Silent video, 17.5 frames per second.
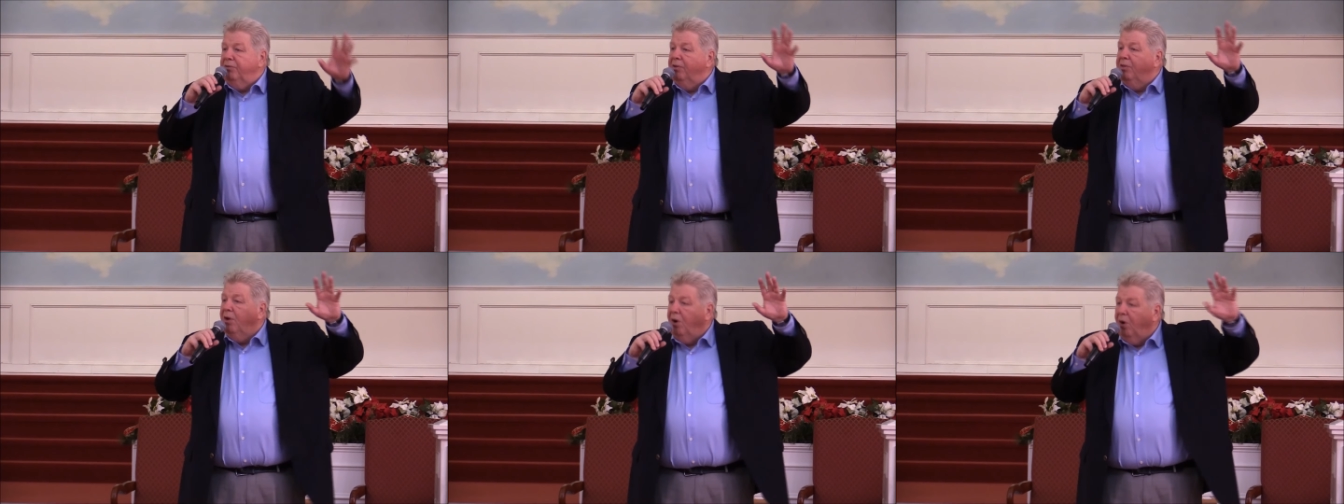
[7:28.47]

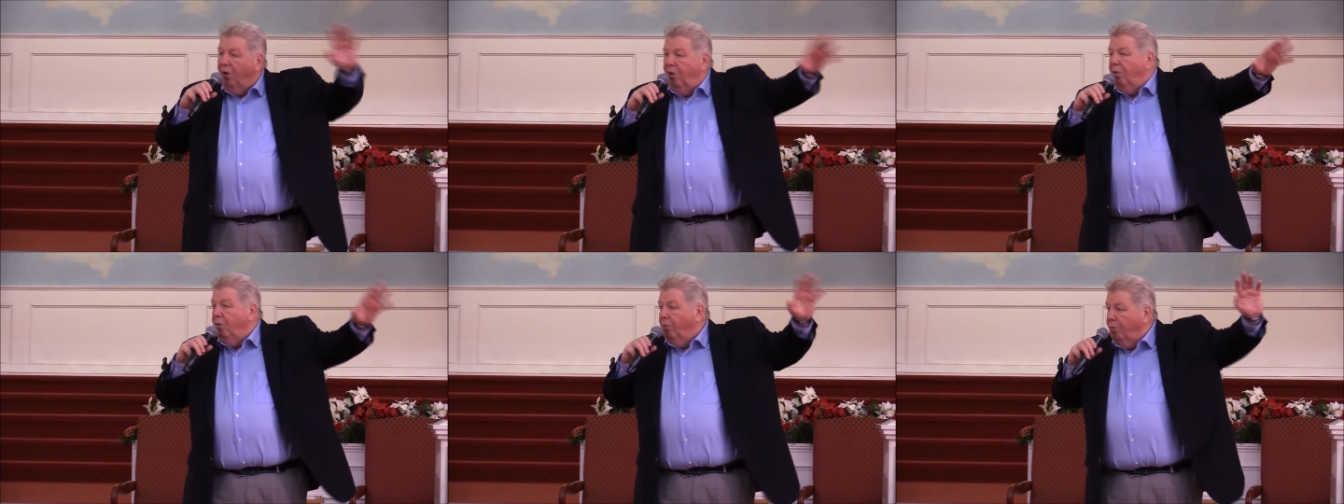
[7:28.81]
for the
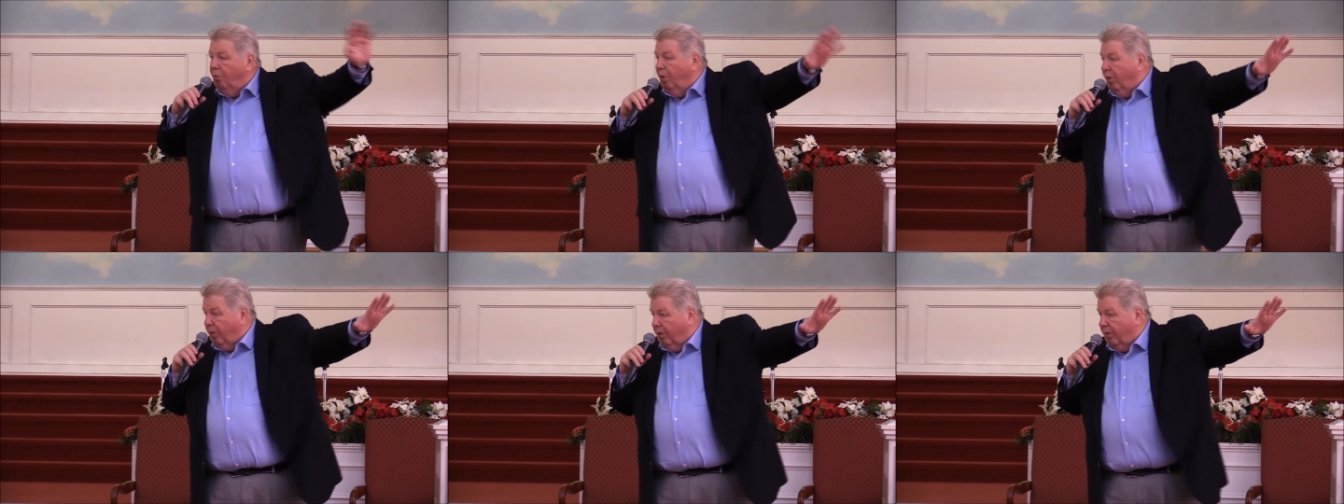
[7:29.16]

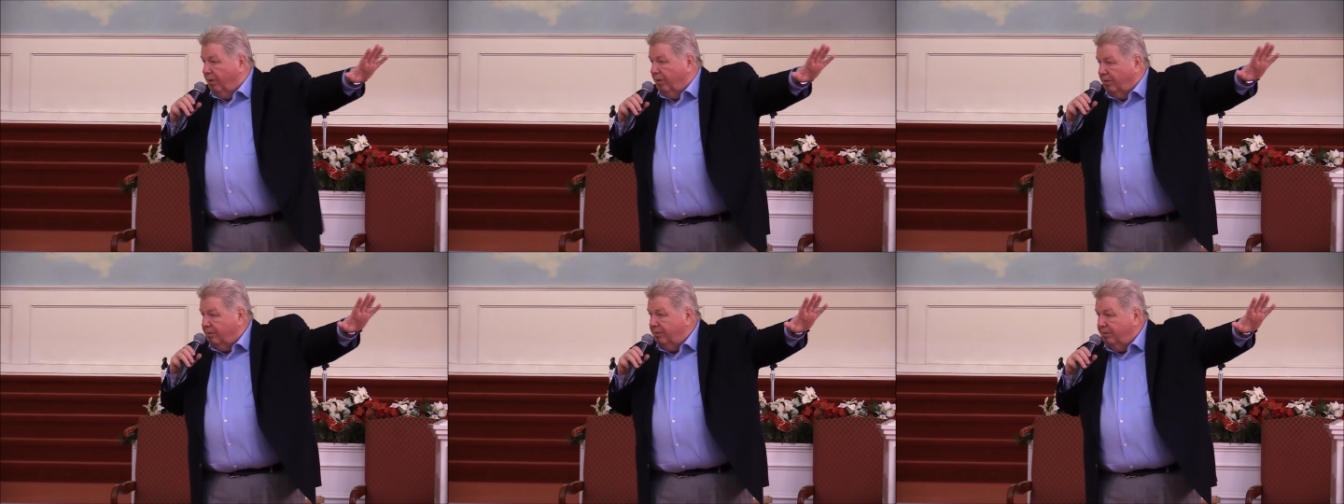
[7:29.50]
whole
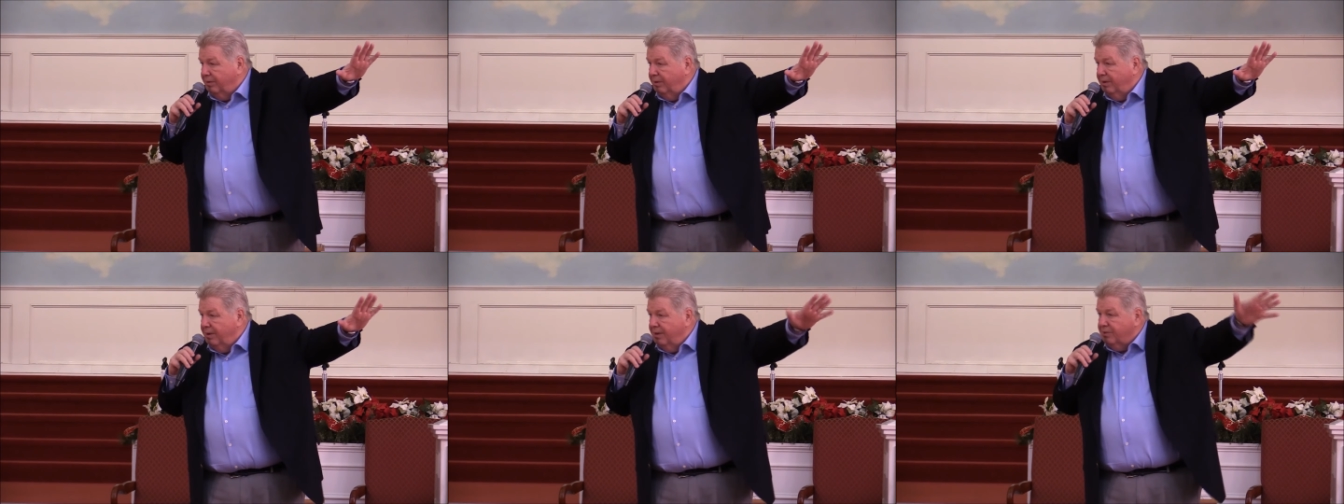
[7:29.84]

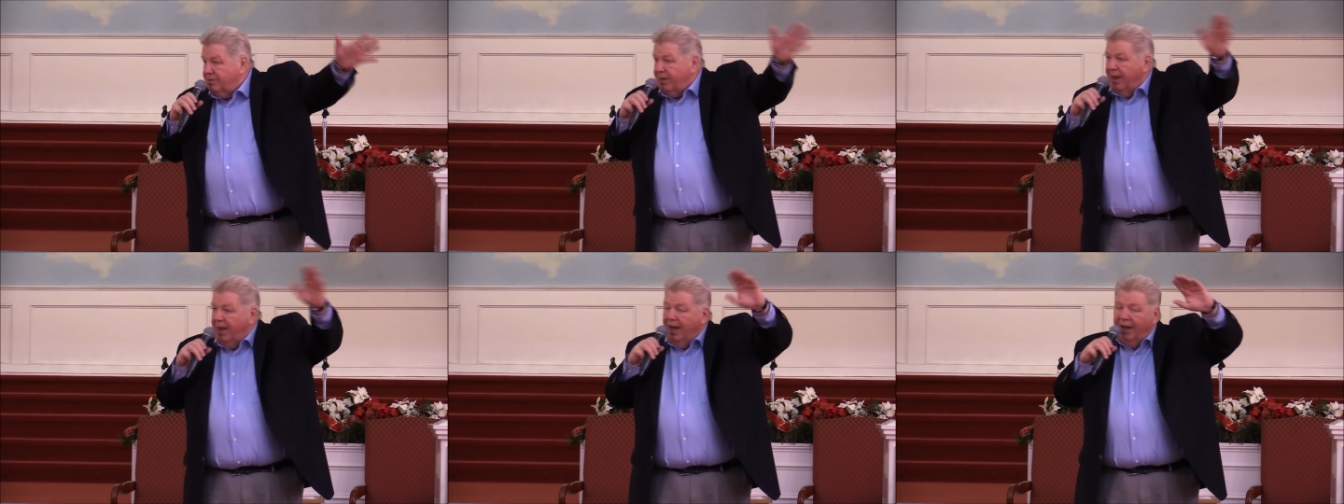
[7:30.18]
world.
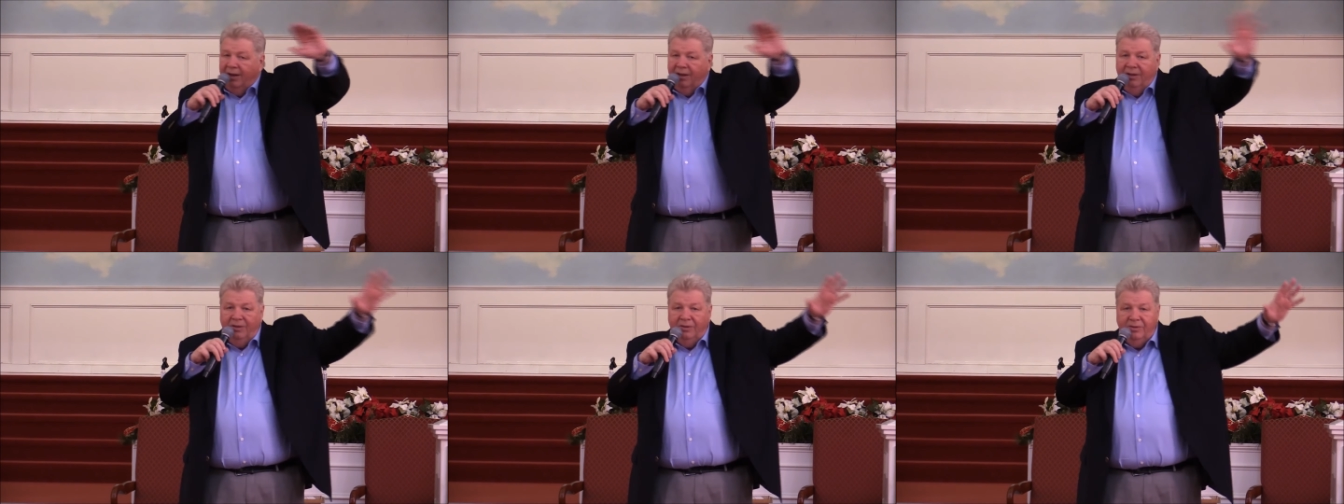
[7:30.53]
Say
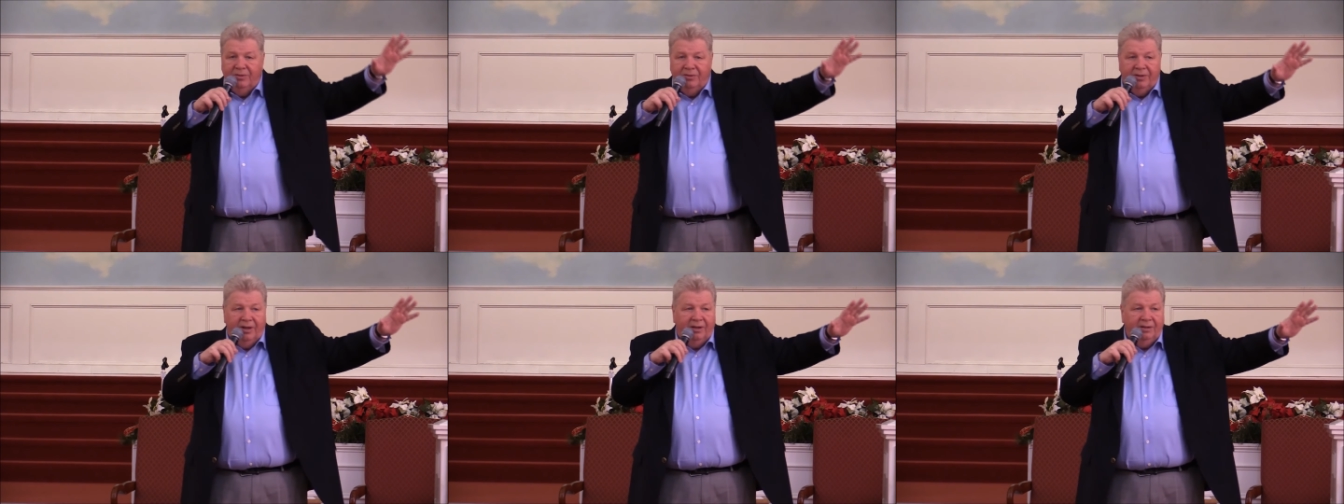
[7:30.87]

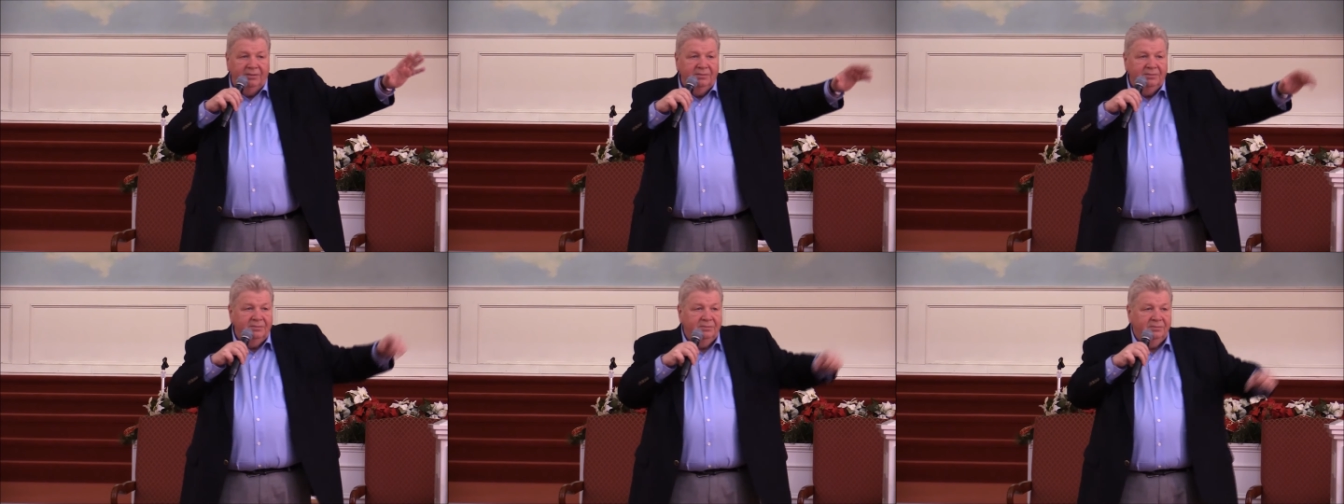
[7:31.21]

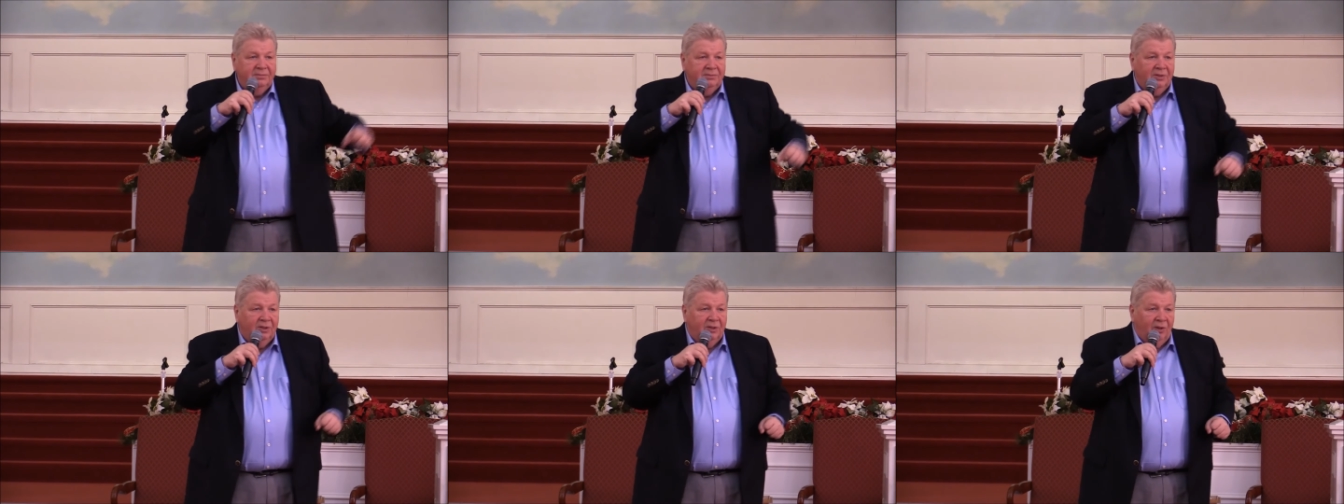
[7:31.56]

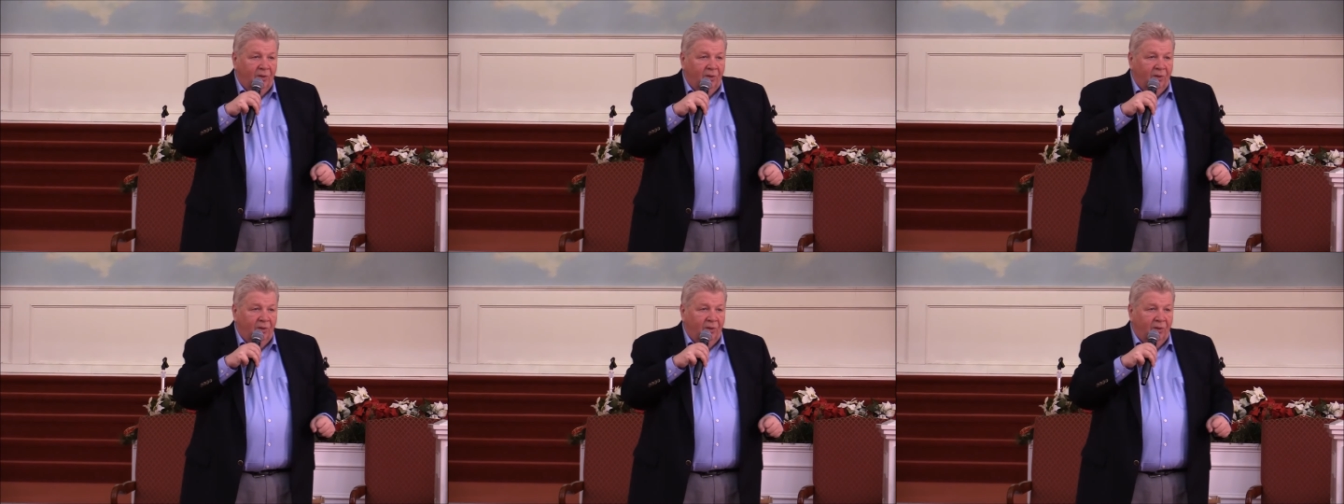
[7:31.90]
hallelujah.